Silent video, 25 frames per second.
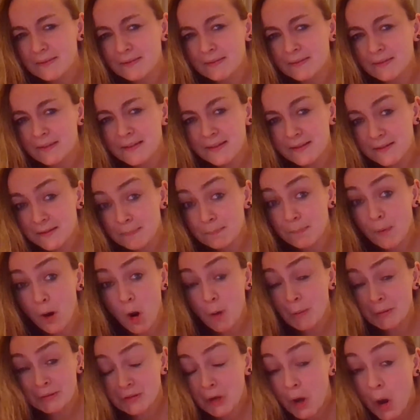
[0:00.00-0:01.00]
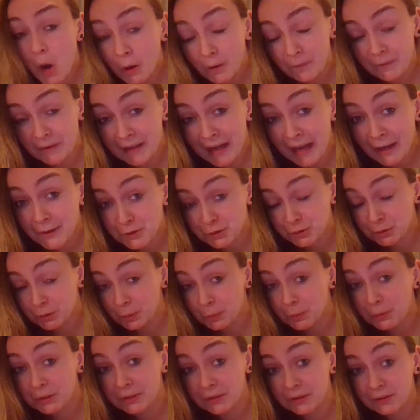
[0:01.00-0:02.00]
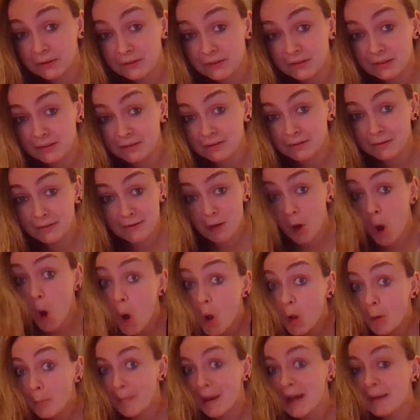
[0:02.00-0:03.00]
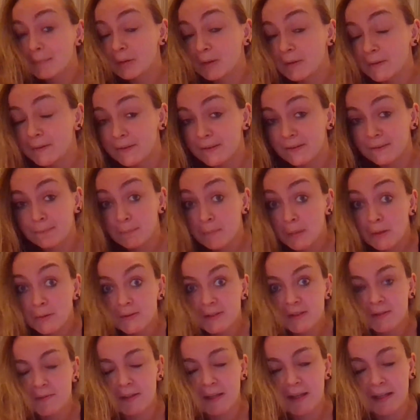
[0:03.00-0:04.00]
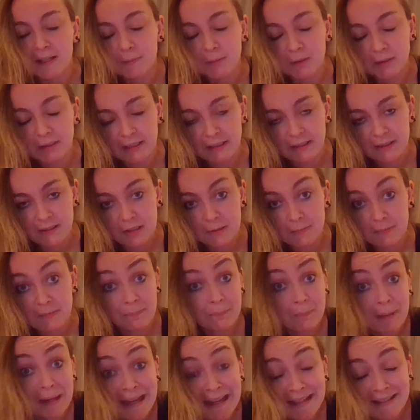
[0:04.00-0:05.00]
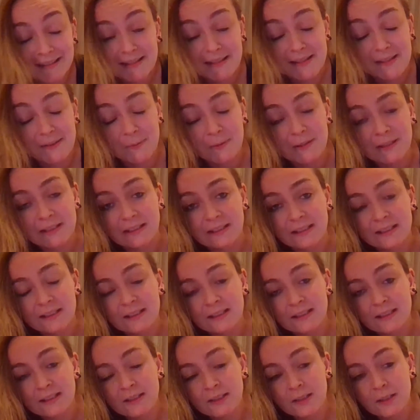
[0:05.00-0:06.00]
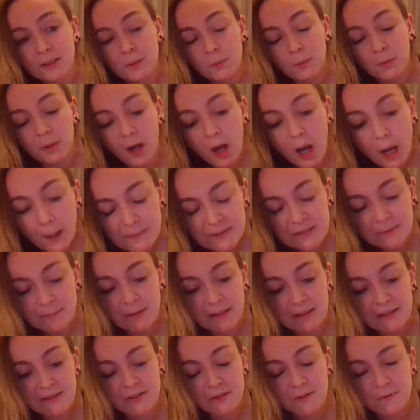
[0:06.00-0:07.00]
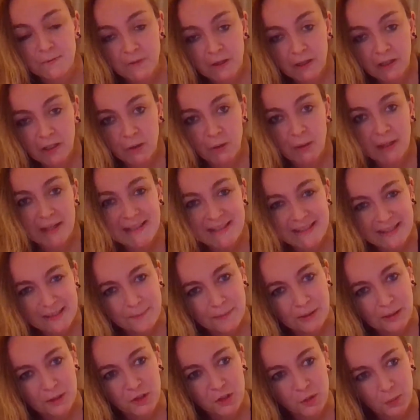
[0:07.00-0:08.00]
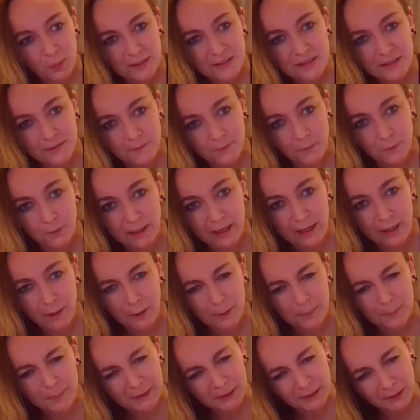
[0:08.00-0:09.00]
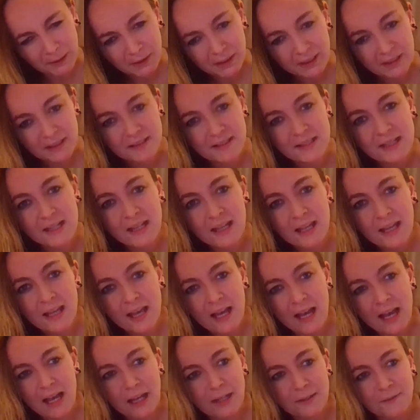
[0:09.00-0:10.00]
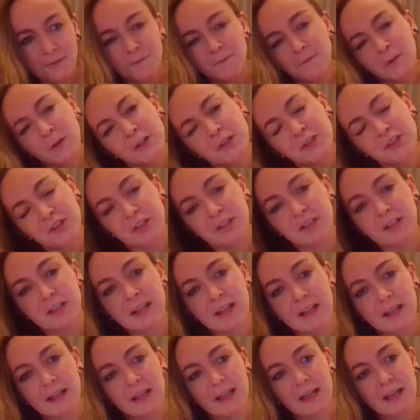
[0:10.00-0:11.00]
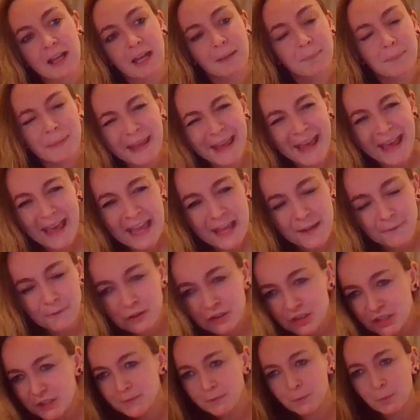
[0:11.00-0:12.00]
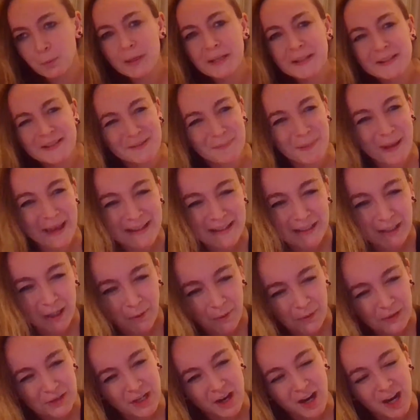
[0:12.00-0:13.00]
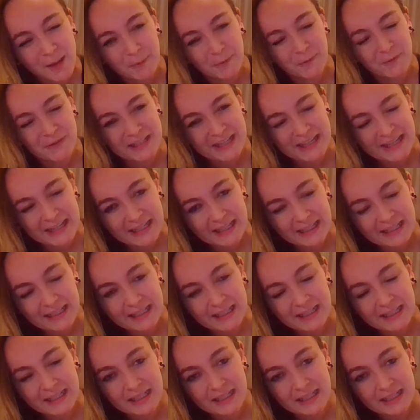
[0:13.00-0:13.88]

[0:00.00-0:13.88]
This is almost all of the natural world. It's all mammals. It's most of the animal kingdom and plants as well. We're optimized to follow a similar 24-hour period and function and behave in different ways depending on the time of day.